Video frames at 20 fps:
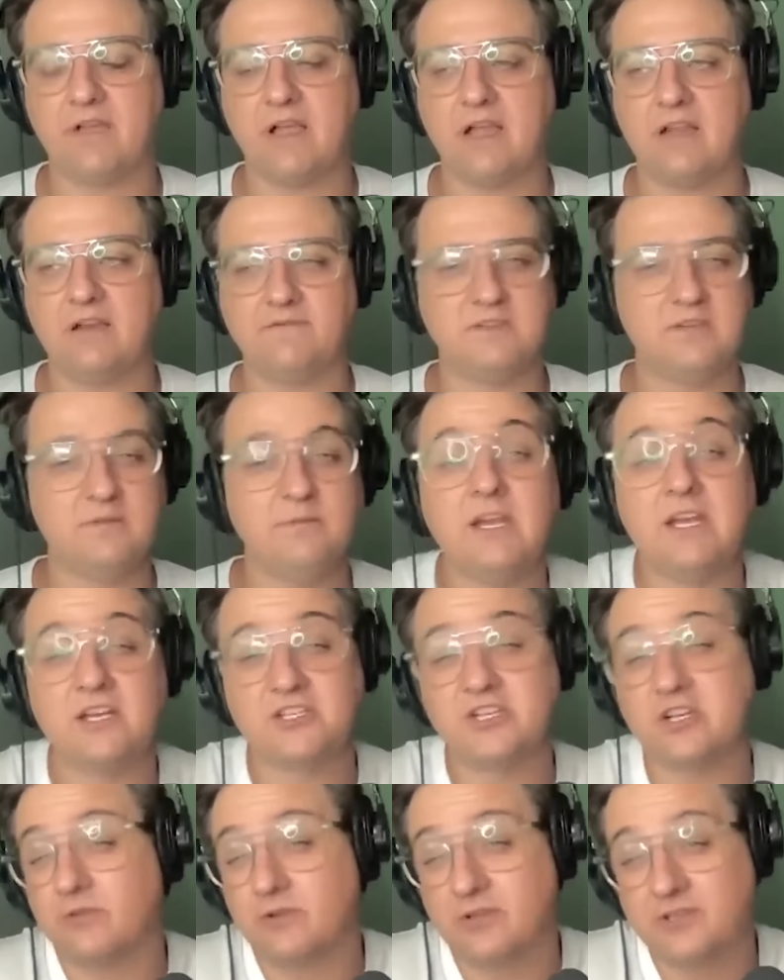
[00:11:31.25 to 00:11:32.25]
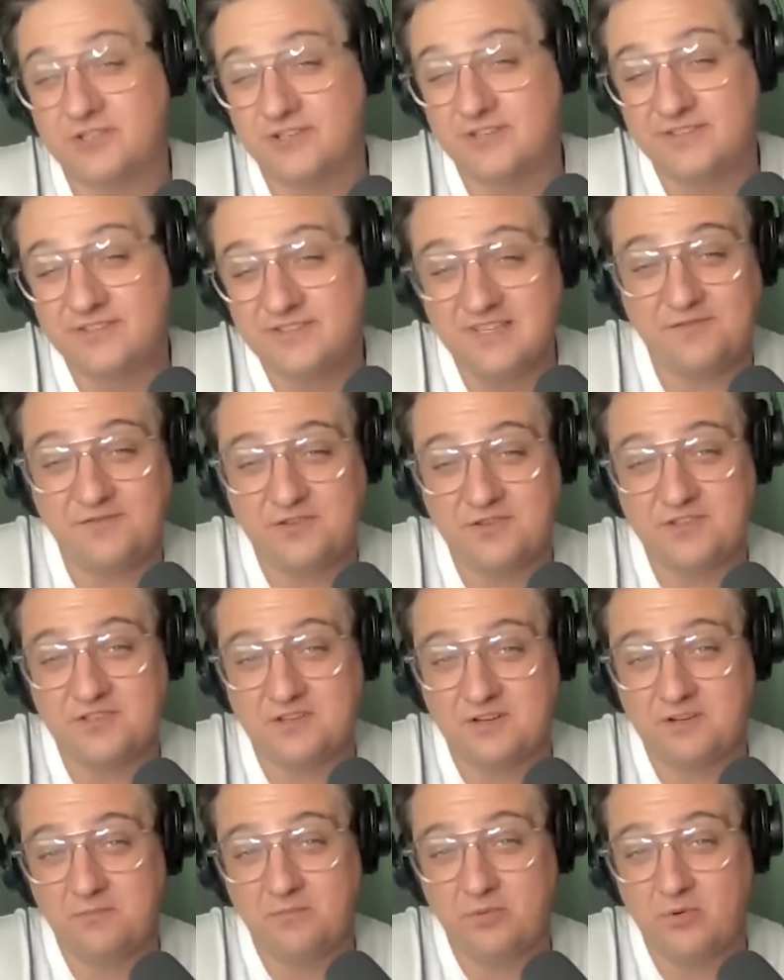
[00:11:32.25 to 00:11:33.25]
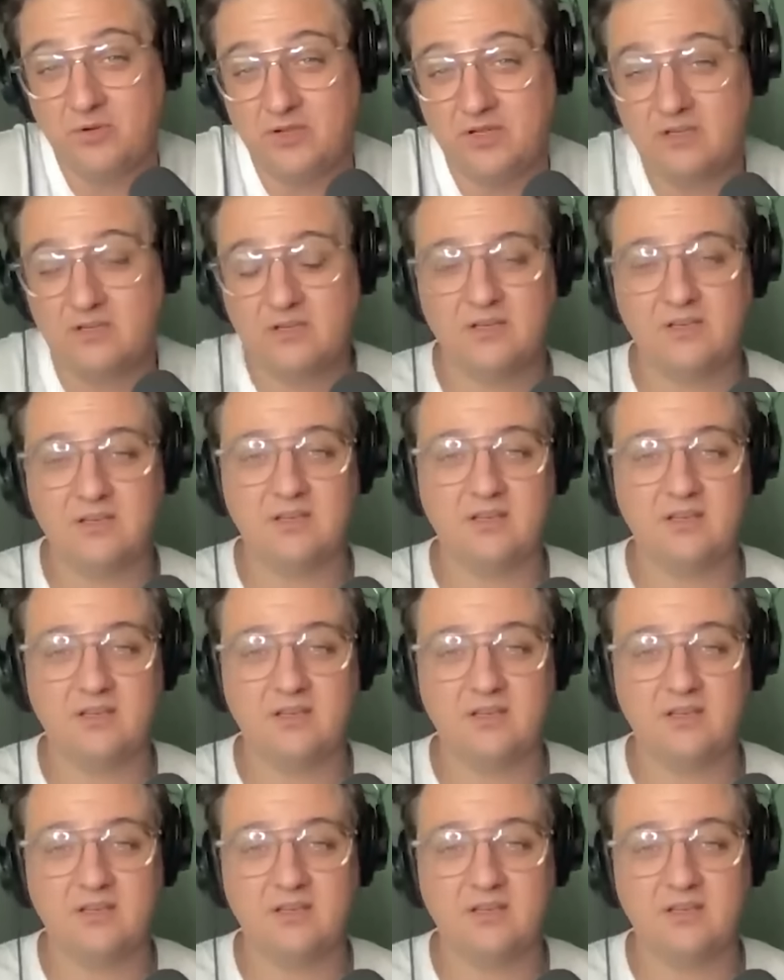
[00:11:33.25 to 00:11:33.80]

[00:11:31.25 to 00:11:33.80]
kind of diminishing returns after a certain point,